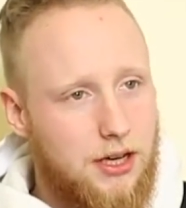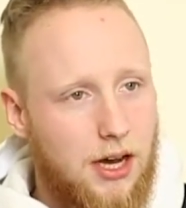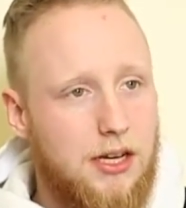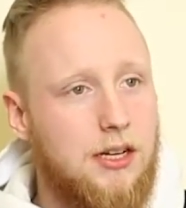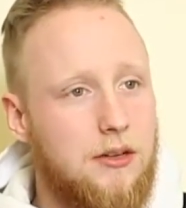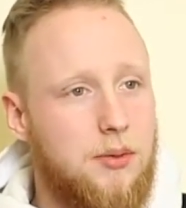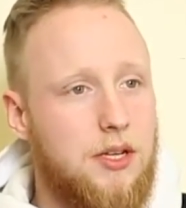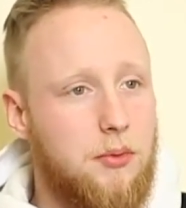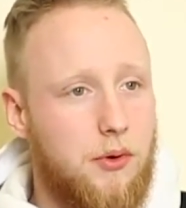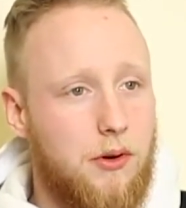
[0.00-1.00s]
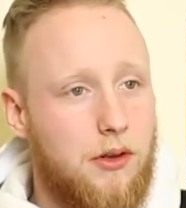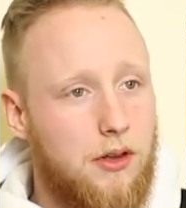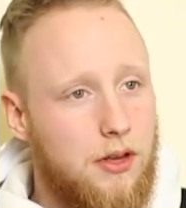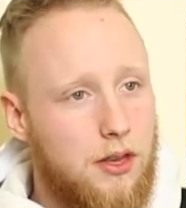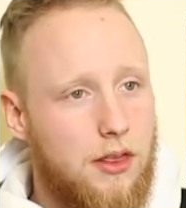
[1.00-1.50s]
I needed people
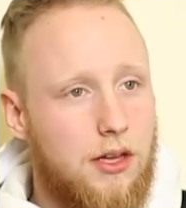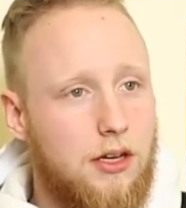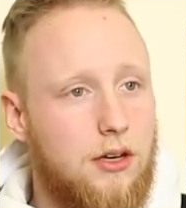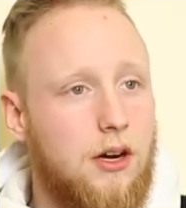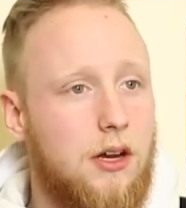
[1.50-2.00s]
that could